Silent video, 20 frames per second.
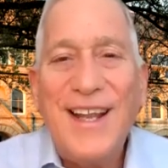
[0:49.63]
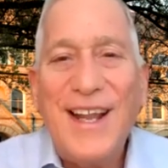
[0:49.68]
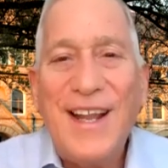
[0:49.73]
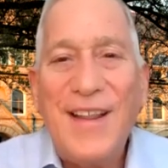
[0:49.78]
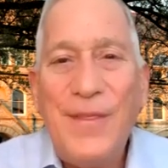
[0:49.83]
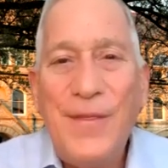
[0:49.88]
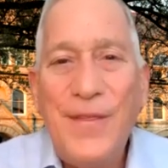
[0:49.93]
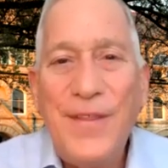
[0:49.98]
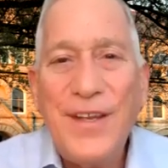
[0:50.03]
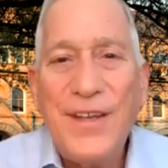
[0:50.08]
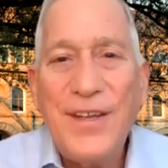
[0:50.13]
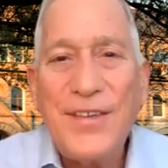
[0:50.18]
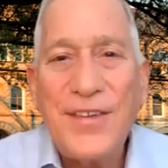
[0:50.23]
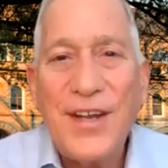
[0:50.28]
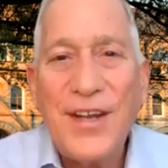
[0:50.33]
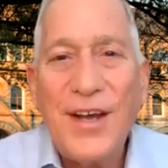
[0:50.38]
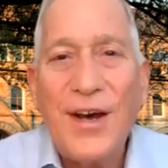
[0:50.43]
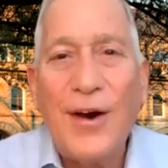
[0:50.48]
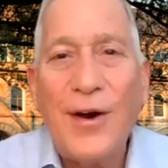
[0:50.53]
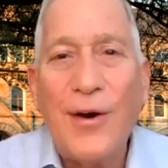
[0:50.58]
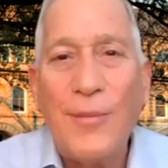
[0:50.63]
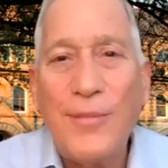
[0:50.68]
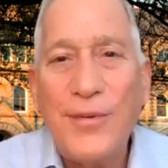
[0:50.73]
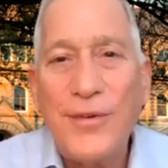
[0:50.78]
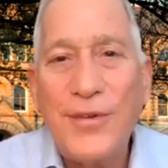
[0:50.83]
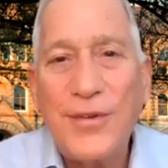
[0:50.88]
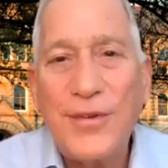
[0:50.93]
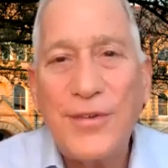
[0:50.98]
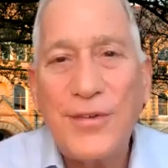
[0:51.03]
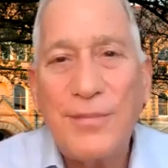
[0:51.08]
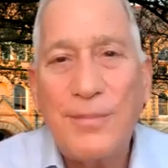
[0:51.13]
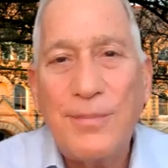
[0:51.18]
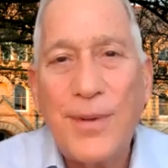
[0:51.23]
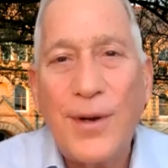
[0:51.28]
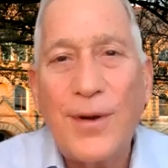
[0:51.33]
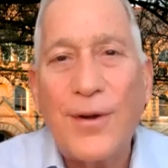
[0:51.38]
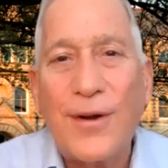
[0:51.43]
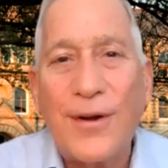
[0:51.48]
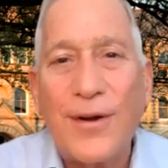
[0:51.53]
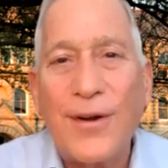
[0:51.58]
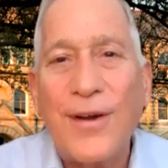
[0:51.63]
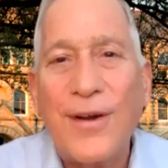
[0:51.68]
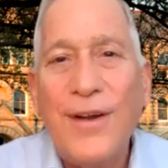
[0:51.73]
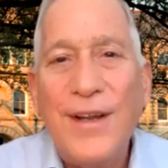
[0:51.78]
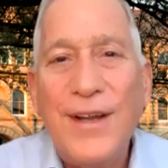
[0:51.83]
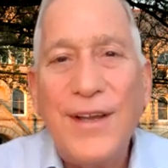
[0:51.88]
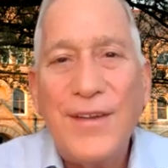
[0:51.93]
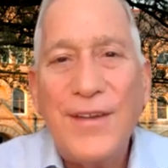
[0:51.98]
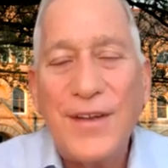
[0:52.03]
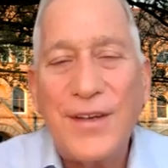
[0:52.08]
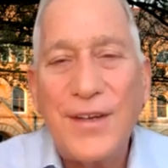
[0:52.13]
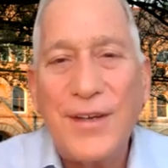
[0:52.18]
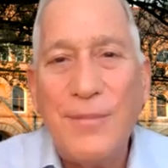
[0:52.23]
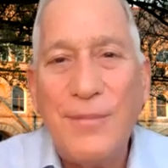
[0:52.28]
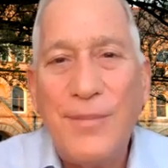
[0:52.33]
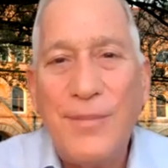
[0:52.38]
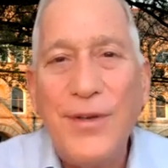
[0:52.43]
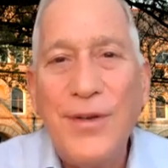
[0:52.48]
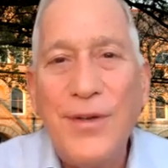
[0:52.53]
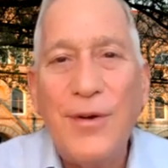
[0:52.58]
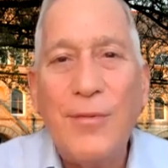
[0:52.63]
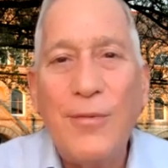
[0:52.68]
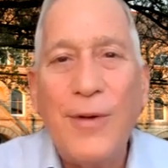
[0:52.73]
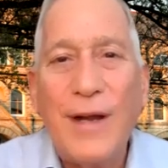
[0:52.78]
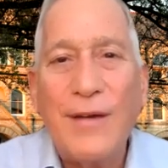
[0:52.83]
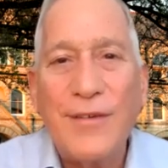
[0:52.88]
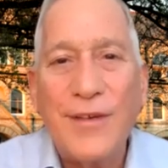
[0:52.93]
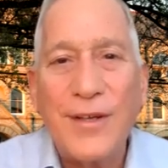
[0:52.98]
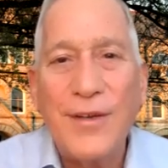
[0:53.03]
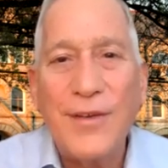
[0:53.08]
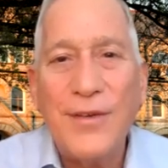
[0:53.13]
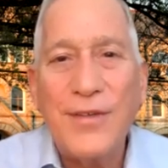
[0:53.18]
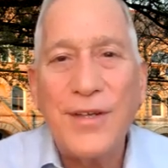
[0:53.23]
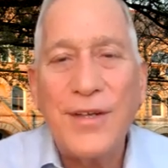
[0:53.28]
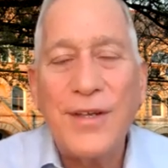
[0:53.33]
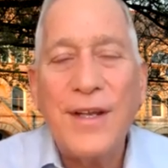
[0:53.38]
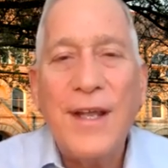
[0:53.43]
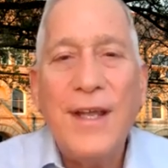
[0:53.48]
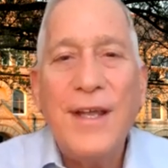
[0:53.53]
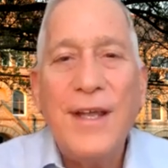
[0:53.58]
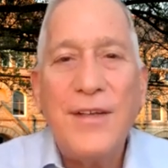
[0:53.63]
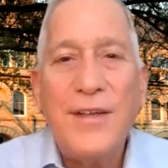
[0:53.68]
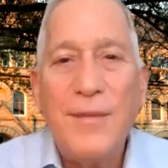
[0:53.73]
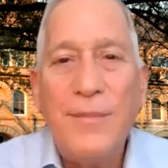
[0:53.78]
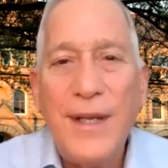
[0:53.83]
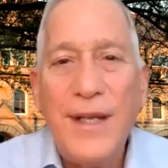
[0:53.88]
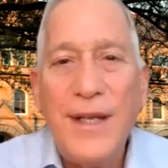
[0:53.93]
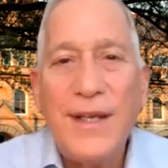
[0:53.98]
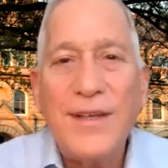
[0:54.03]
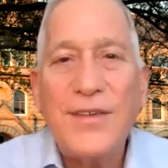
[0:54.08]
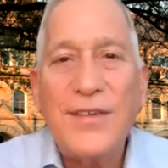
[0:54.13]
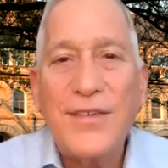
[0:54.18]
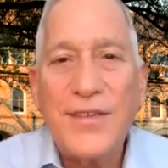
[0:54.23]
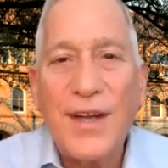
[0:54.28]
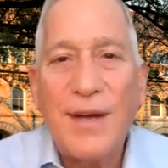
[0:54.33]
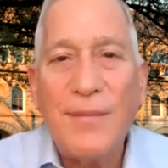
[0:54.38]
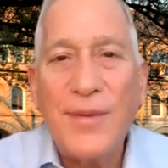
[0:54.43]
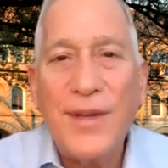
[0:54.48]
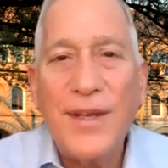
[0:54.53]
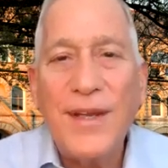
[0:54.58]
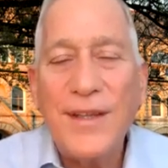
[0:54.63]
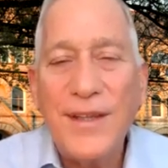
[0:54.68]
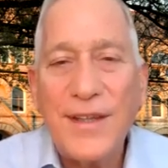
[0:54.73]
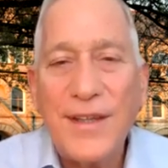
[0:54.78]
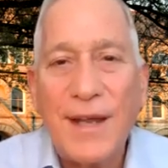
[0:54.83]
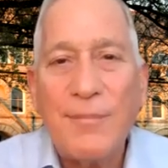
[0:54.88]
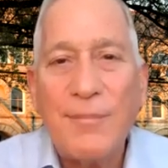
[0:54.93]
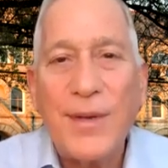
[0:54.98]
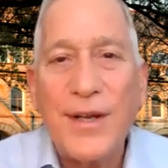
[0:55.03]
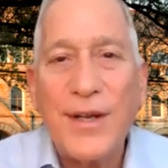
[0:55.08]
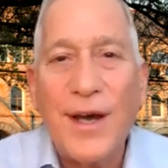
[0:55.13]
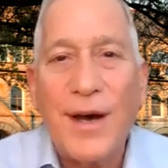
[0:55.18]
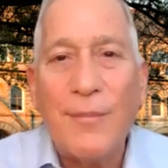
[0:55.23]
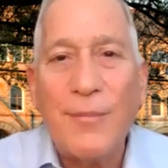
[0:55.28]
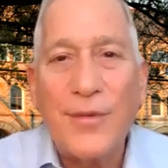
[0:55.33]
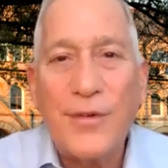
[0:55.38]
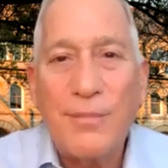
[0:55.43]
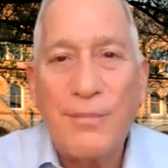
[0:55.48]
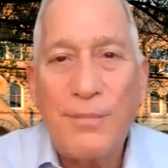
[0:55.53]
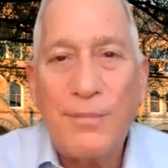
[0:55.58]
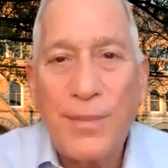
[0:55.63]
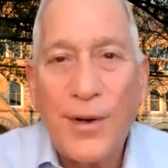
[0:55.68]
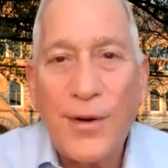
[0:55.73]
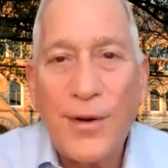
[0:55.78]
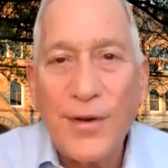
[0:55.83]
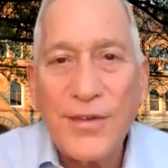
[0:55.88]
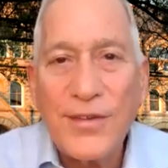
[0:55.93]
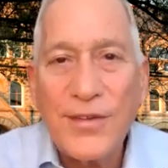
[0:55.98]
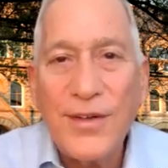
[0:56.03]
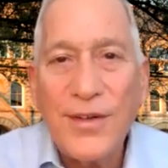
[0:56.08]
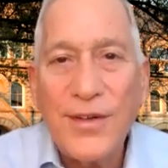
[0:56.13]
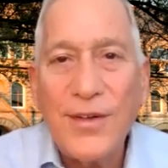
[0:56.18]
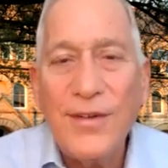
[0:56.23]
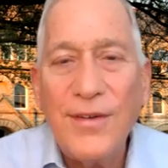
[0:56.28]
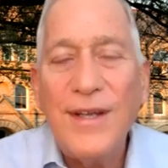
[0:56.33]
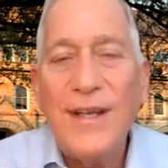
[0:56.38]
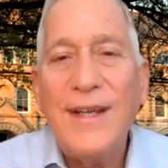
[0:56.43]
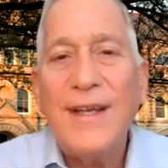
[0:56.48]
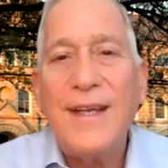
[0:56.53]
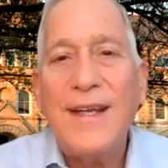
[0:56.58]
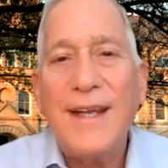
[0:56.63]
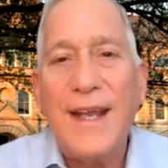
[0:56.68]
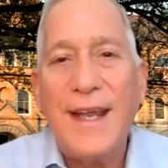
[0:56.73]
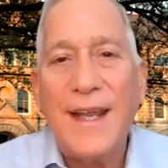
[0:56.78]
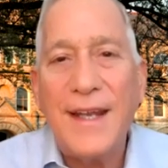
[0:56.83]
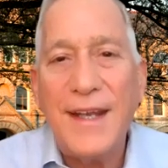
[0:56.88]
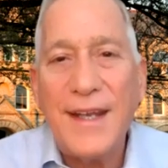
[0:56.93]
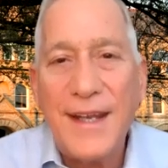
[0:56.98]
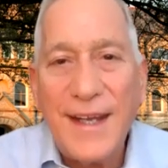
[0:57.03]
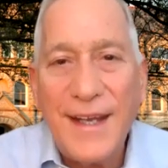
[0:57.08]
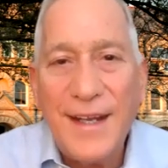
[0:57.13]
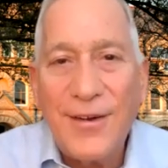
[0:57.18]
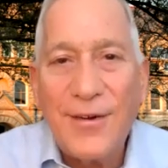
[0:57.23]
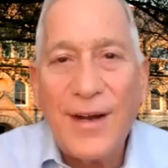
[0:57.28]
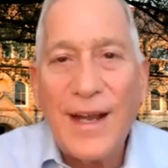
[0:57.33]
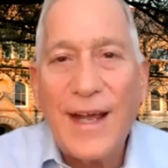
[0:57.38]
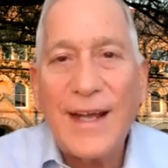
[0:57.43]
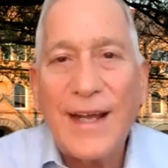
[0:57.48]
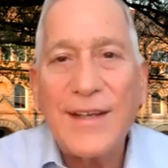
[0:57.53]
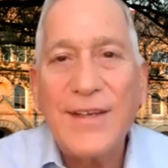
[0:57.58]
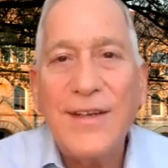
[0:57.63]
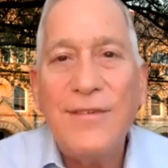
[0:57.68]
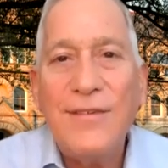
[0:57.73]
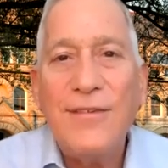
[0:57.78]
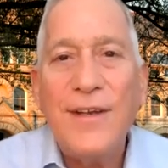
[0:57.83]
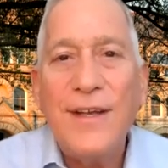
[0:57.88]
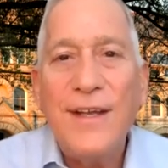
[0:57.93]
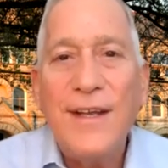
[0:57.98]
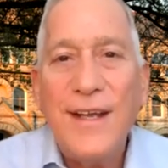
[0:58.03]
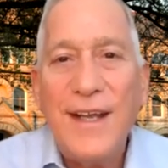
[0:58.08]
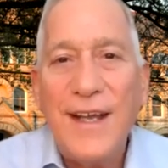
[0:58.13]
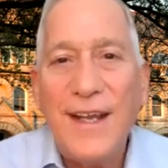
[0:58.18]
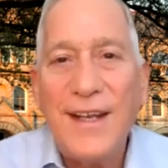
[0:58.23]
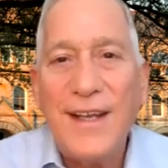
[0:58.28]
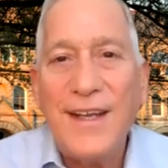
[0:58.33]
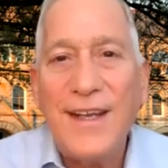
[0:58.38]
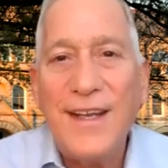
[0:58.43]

And this helps spur the computer revolution to being something that becomes personal and interactive and